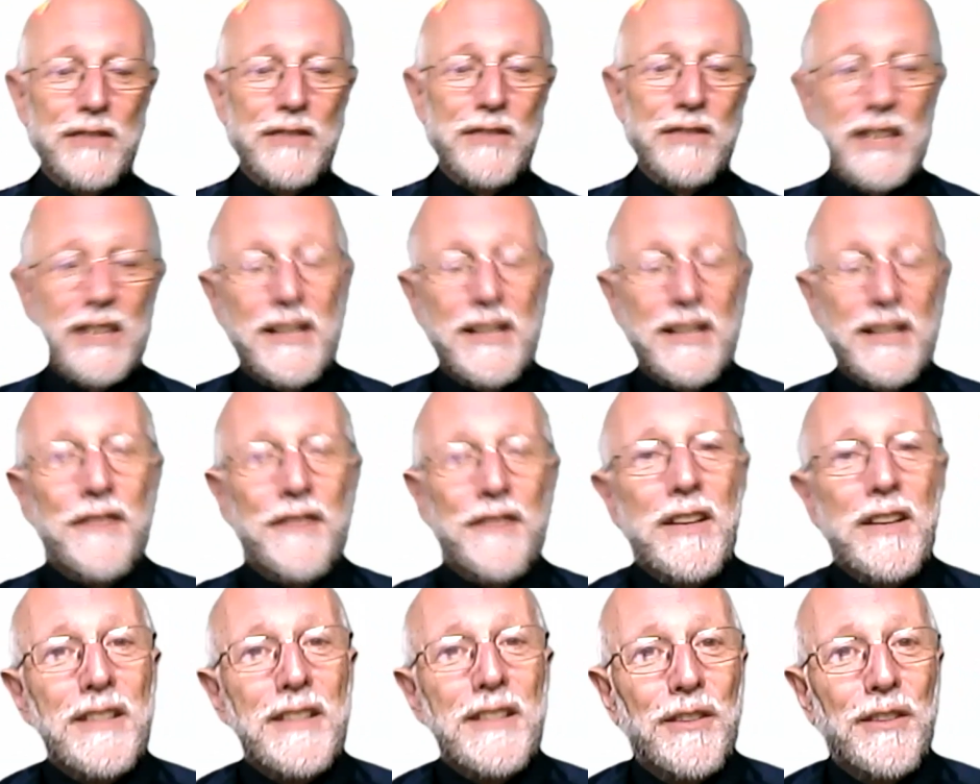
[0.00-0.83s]
is
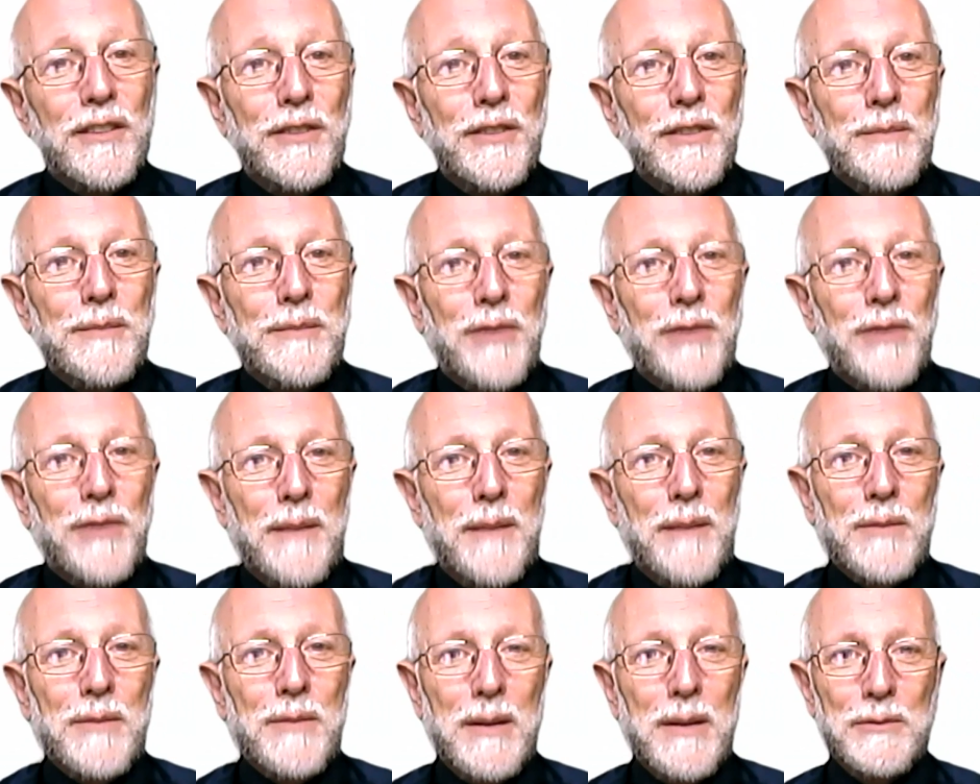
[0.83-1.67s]
identifying the learning
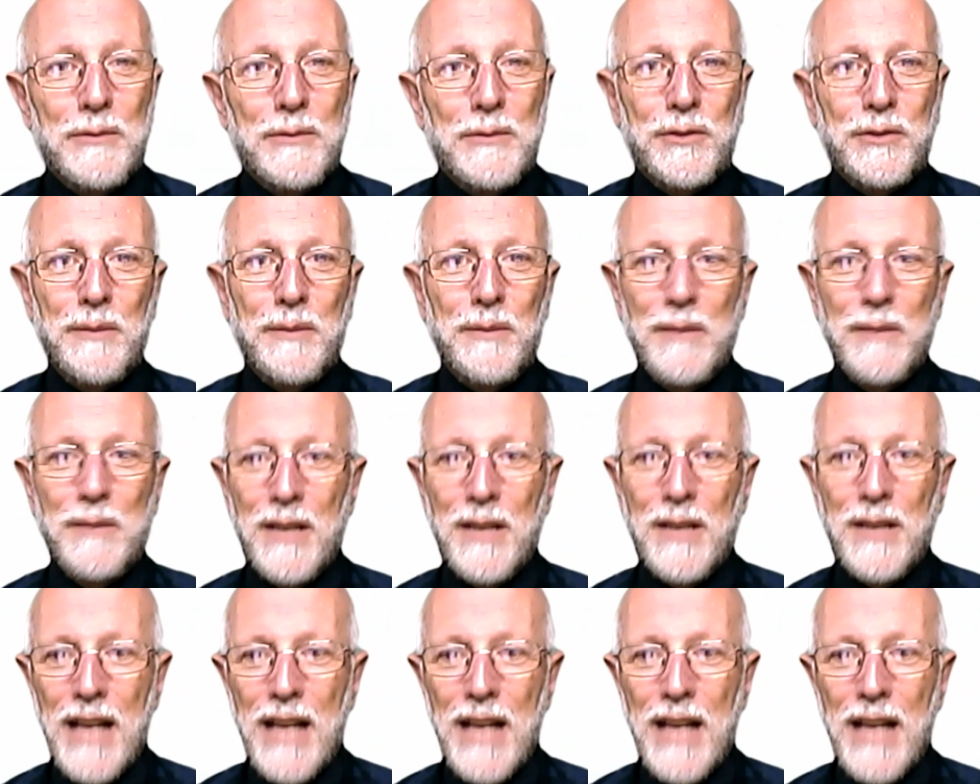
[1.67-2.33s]
problem comes from